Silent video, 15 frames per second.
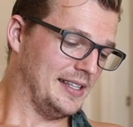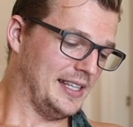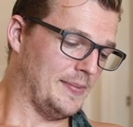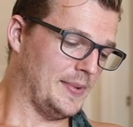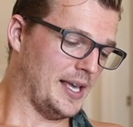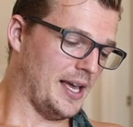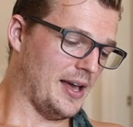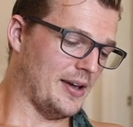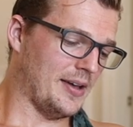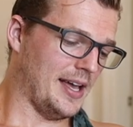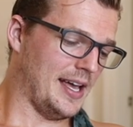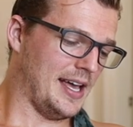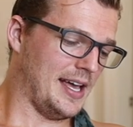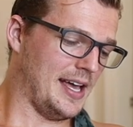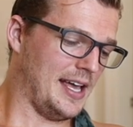There we go.
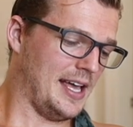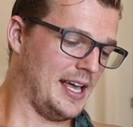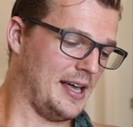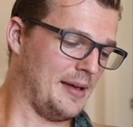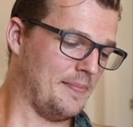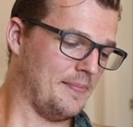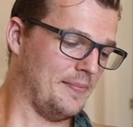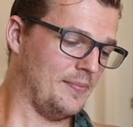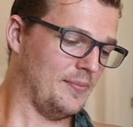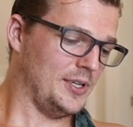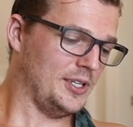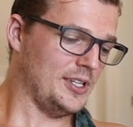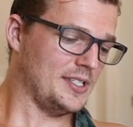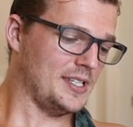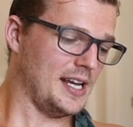
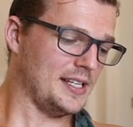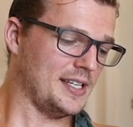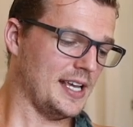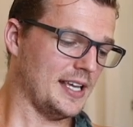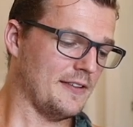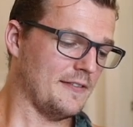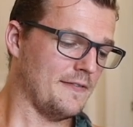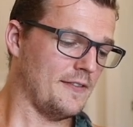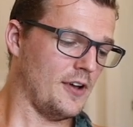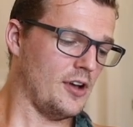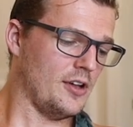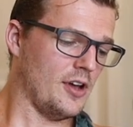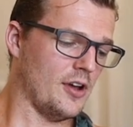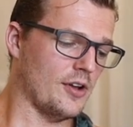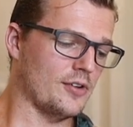When did you start taking
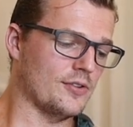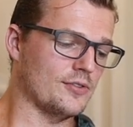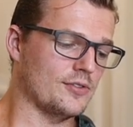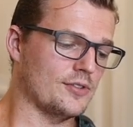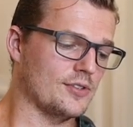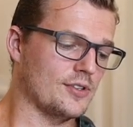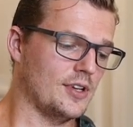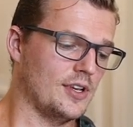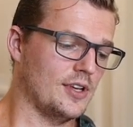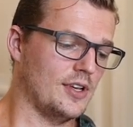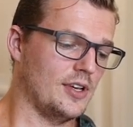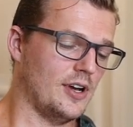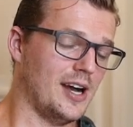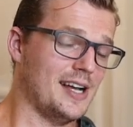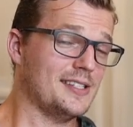photos?
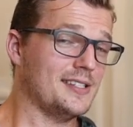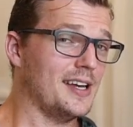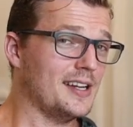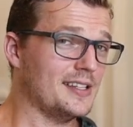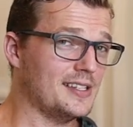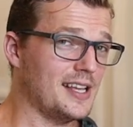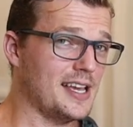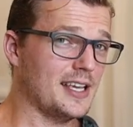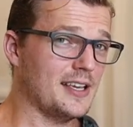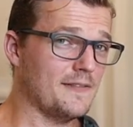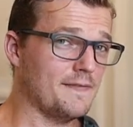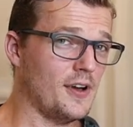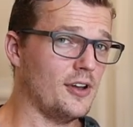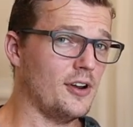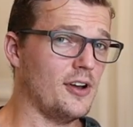I started taking
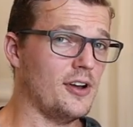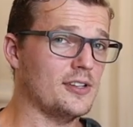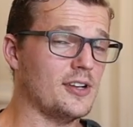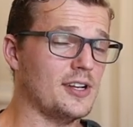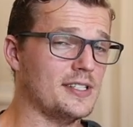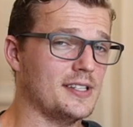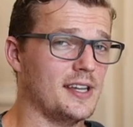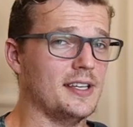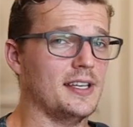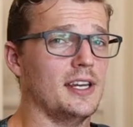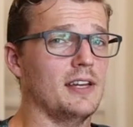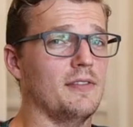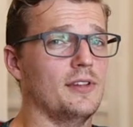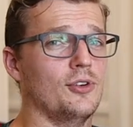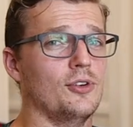photos, I started
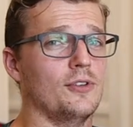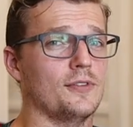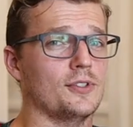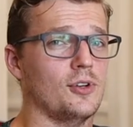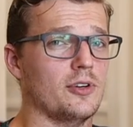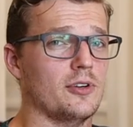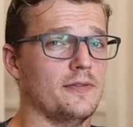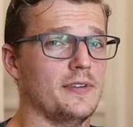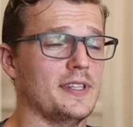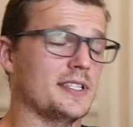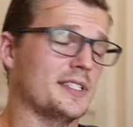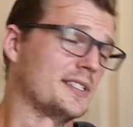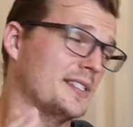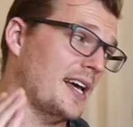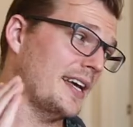getting really good at photography the
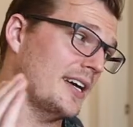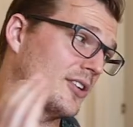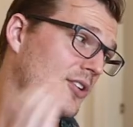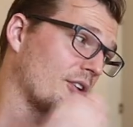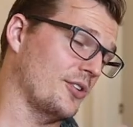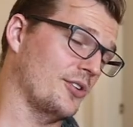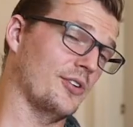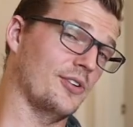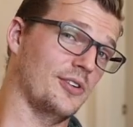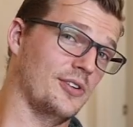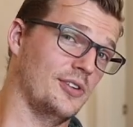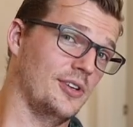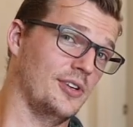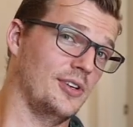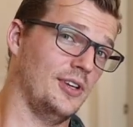day I got her.
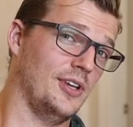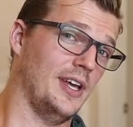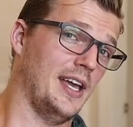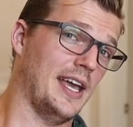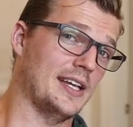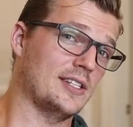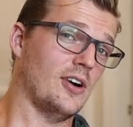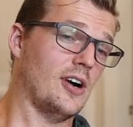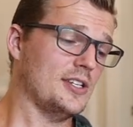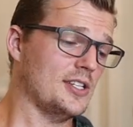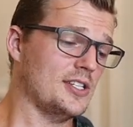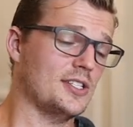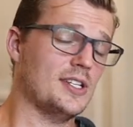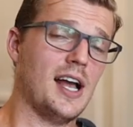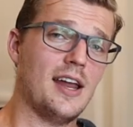And I
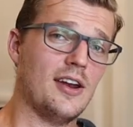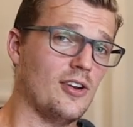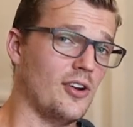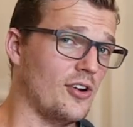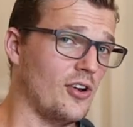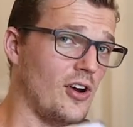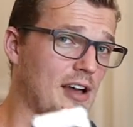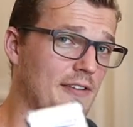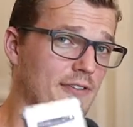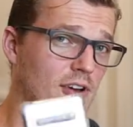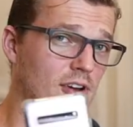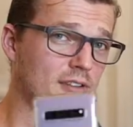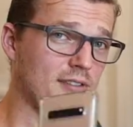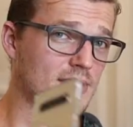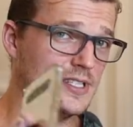just started on an
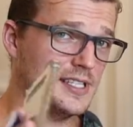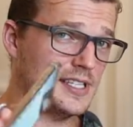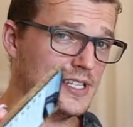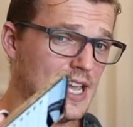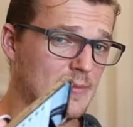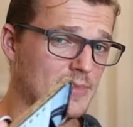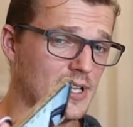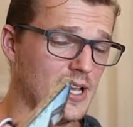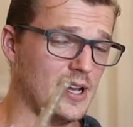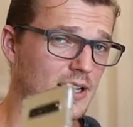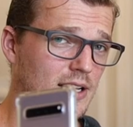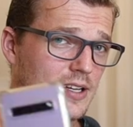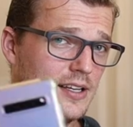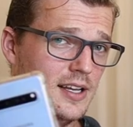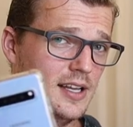iPhone, this is a Samsung.